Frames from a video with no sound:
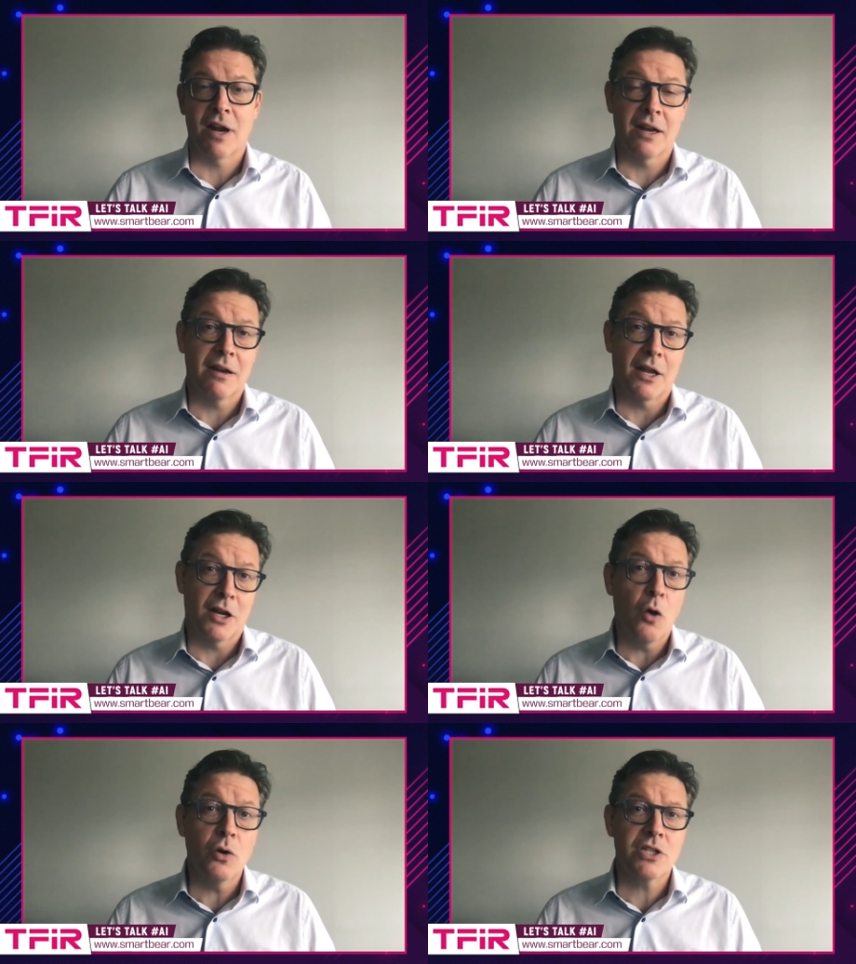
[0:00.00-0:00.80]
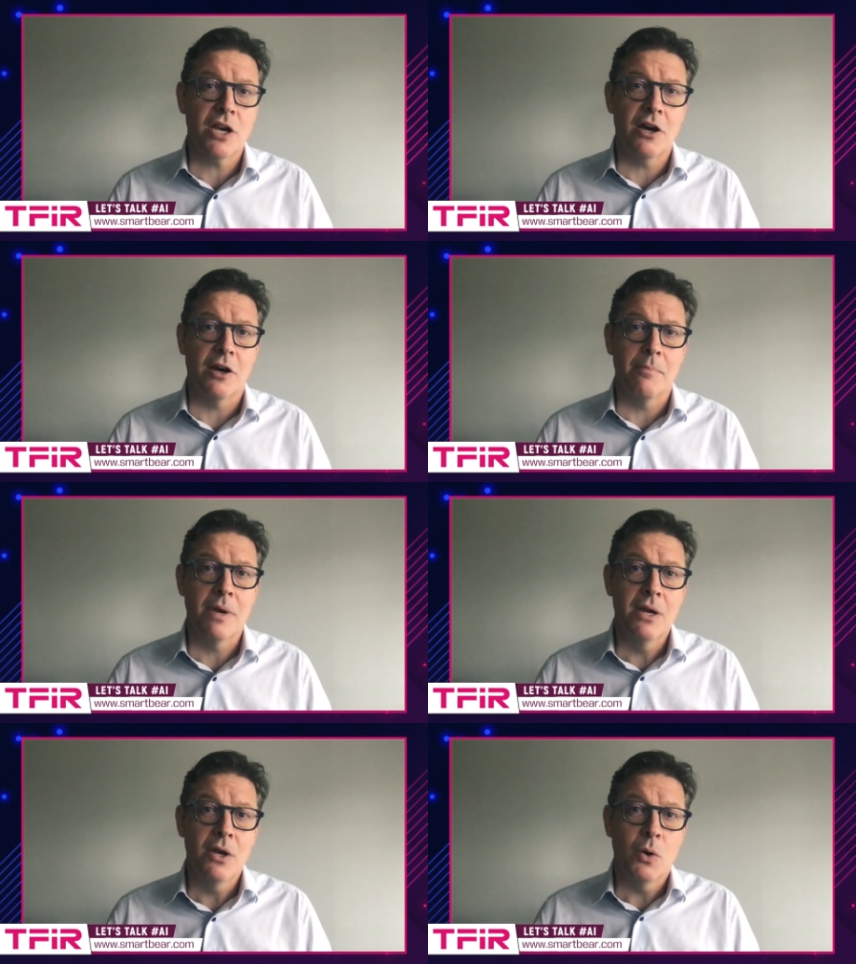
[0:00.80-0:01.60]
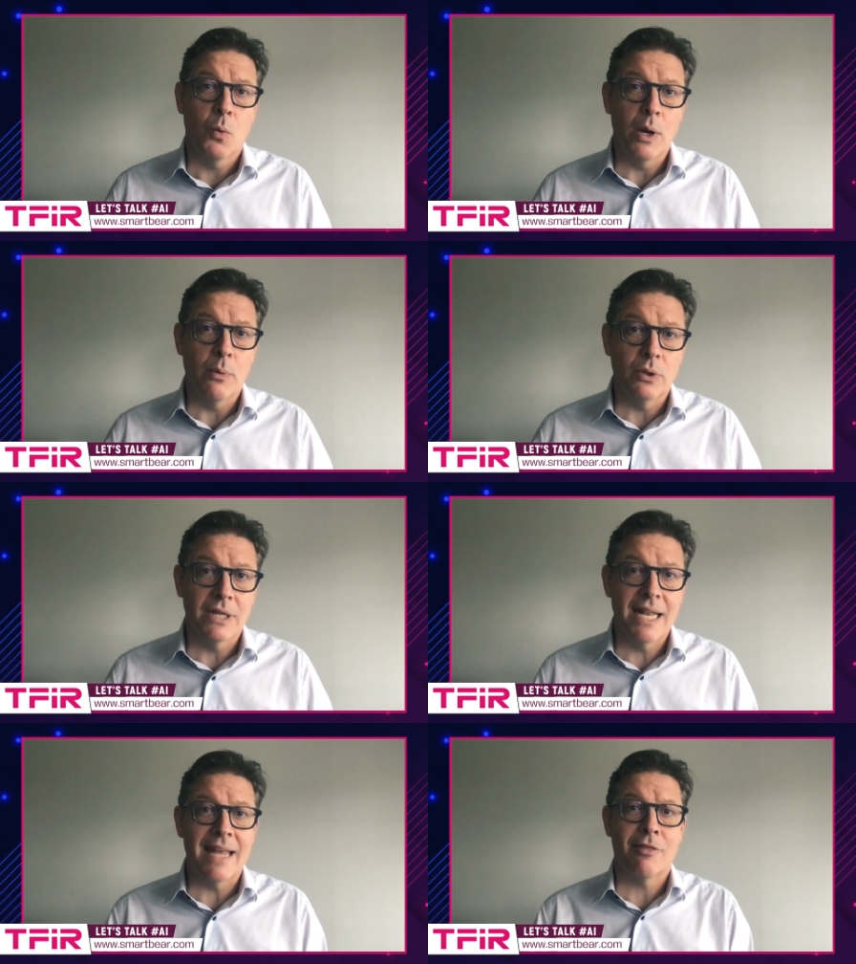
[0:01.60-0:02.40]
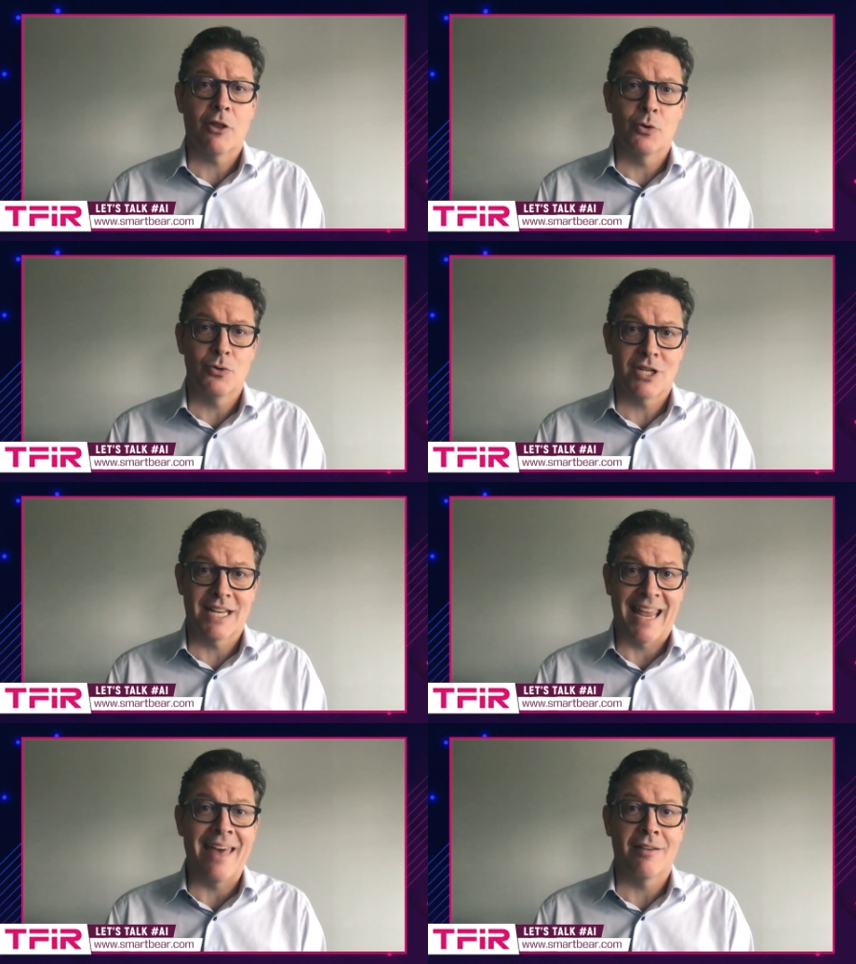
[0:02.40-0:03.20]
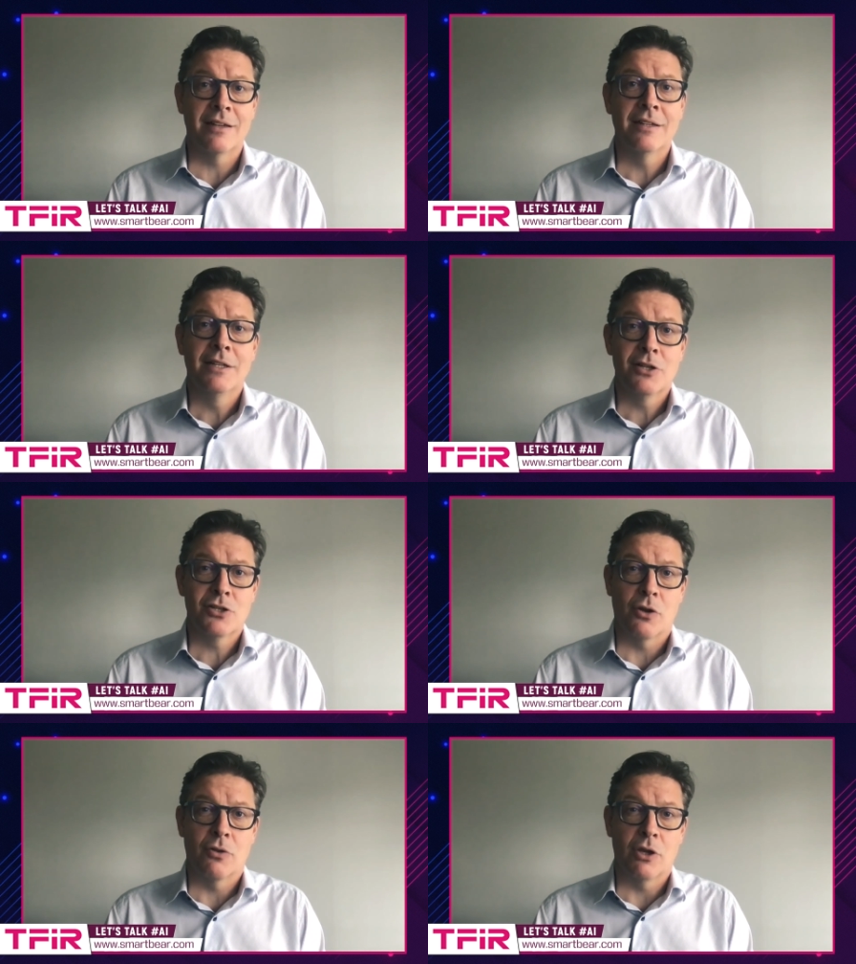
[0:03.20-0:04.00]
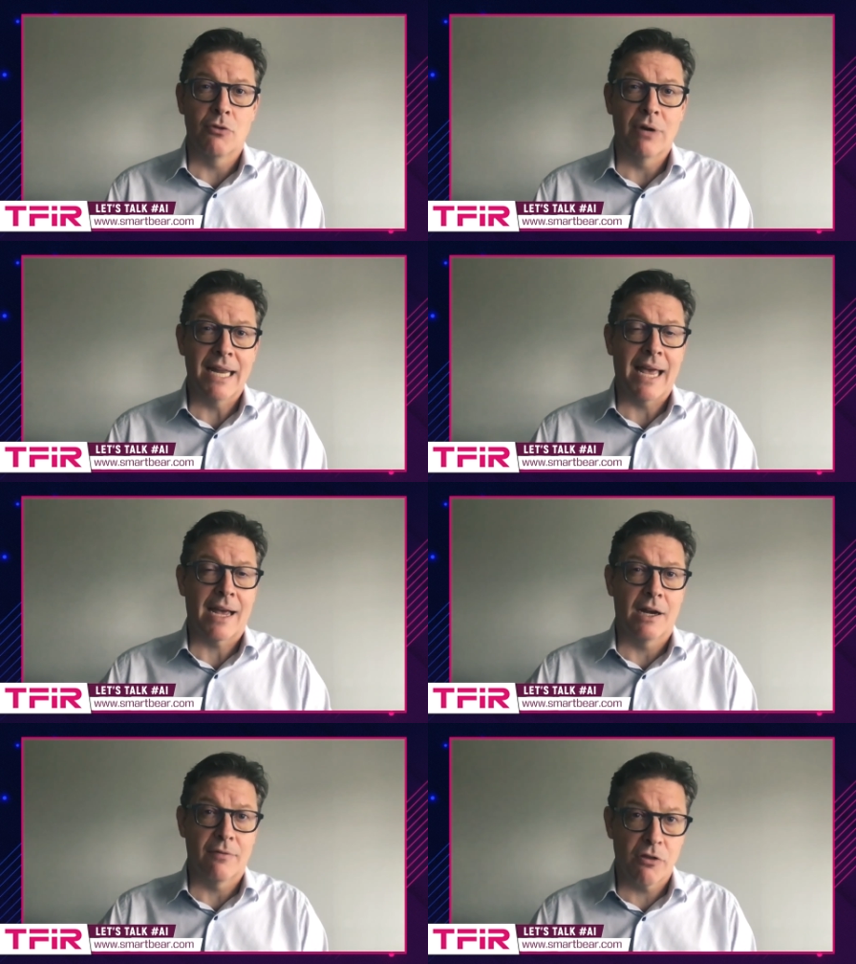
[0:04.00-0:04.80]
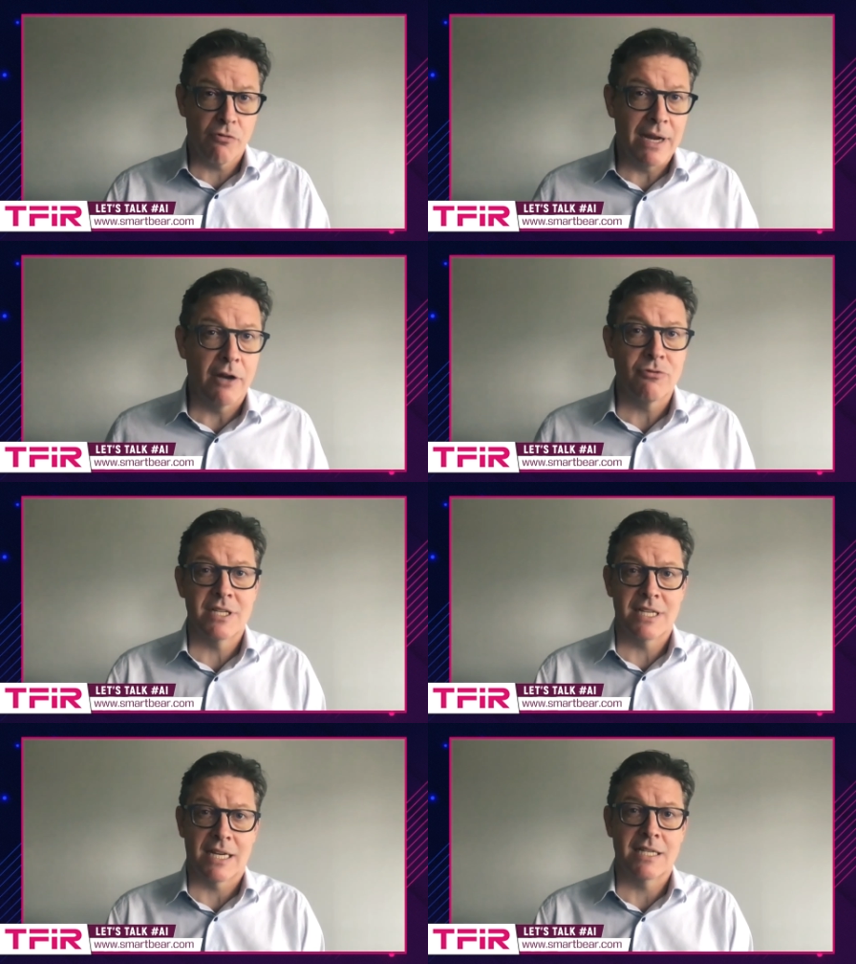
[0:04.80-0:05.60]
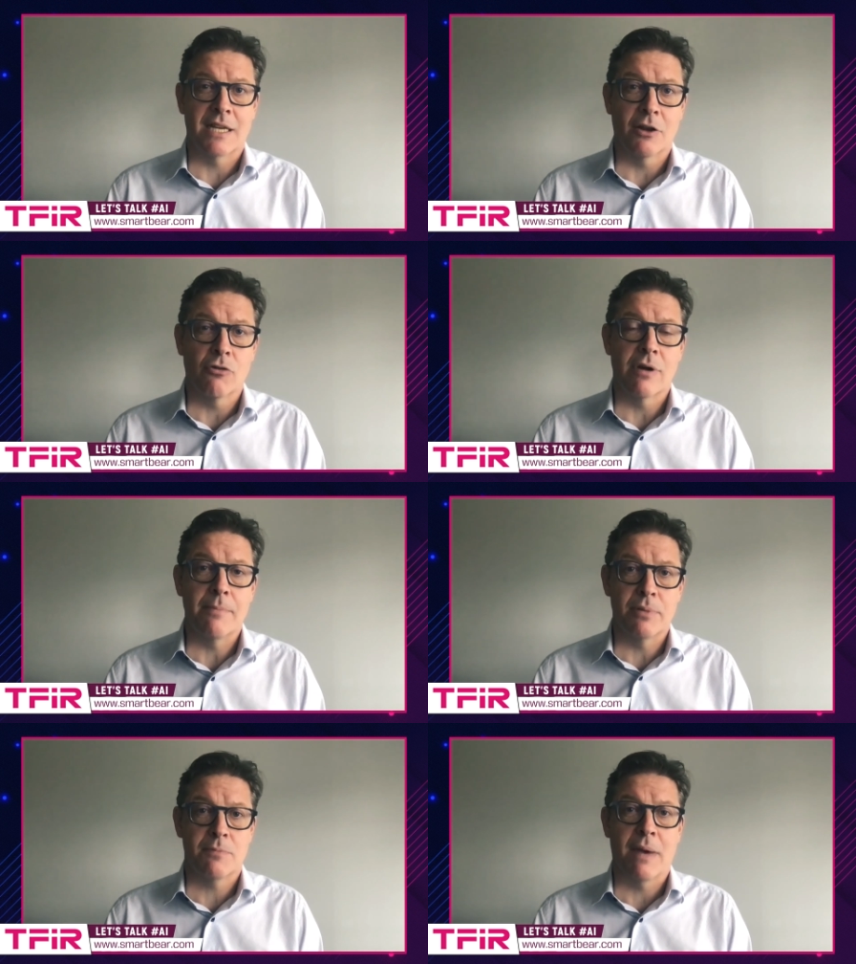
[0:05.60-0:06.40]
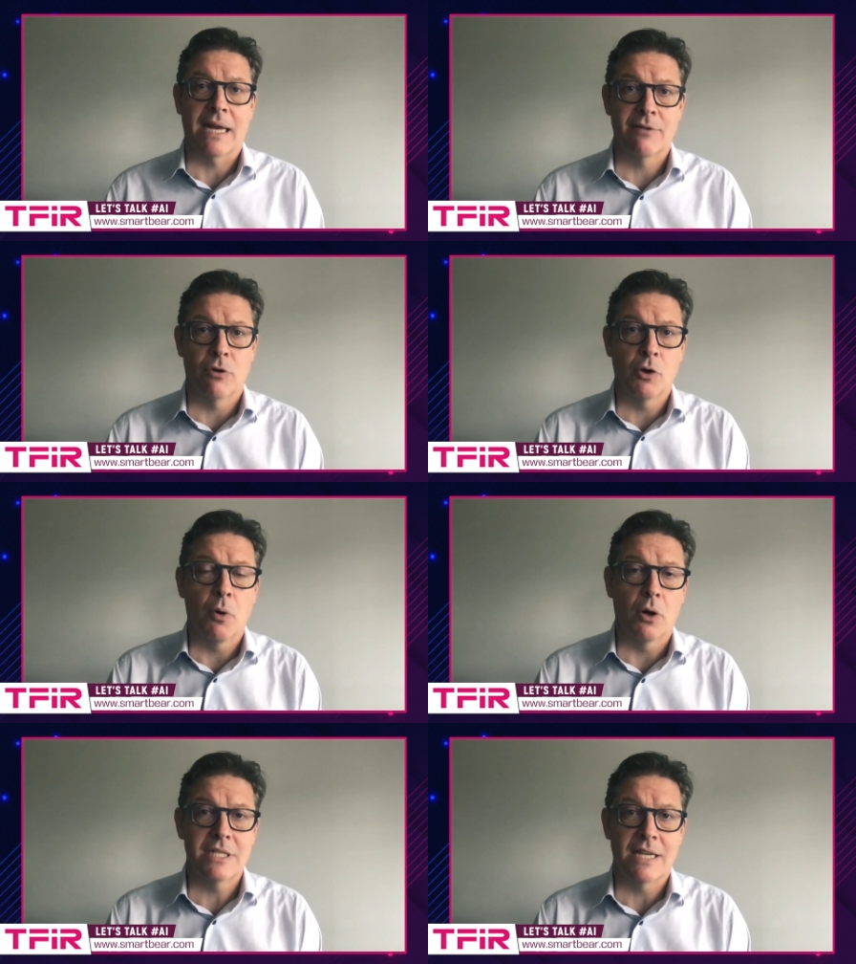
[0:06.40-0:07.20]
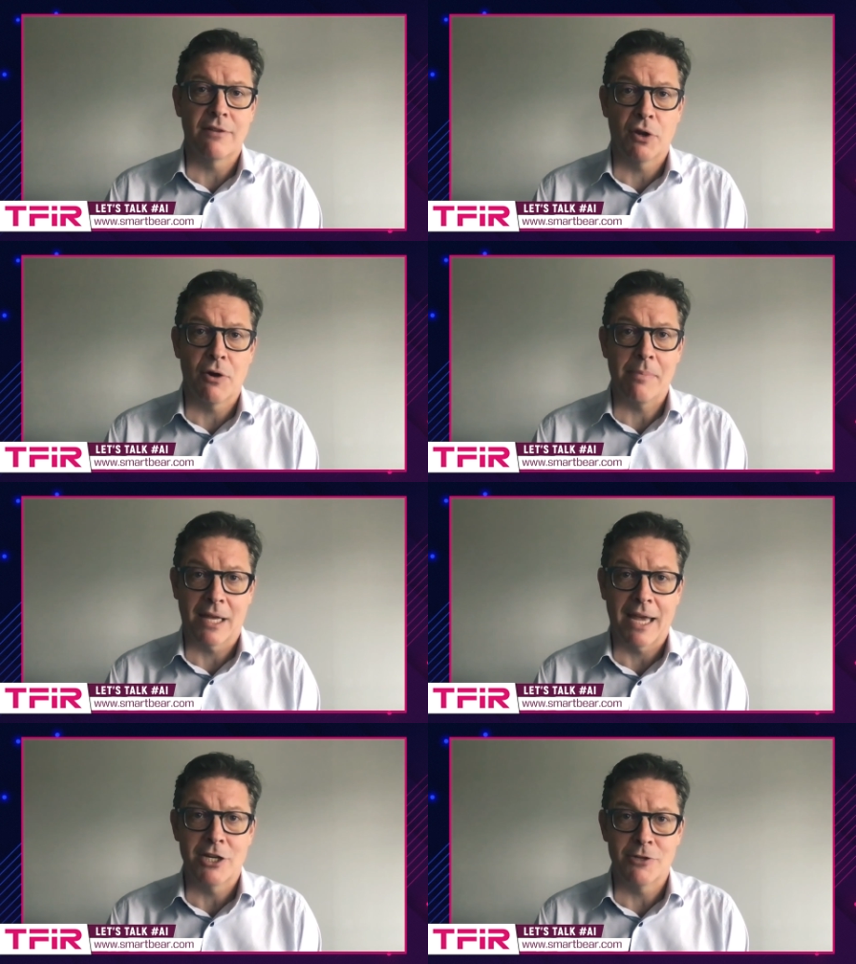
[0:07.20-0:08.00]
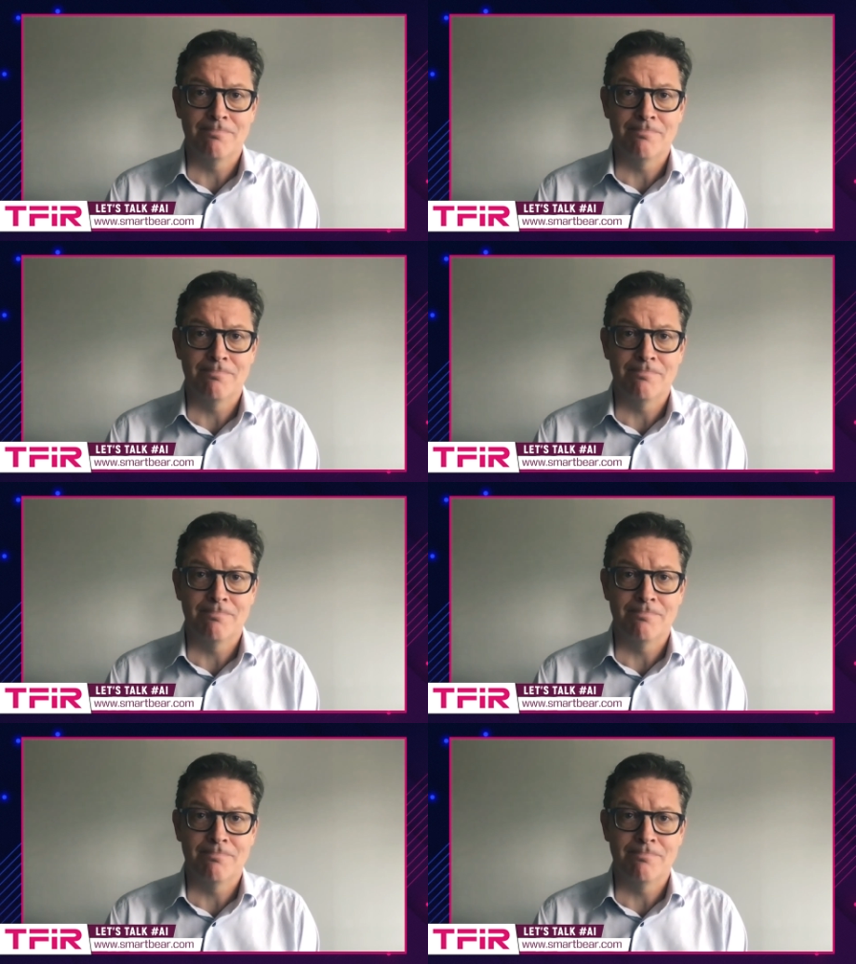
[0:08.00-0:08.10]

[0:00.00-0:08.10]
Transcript: And long term, we will knit those together so that you really get kind of a 360 degree perspective on quality for your application.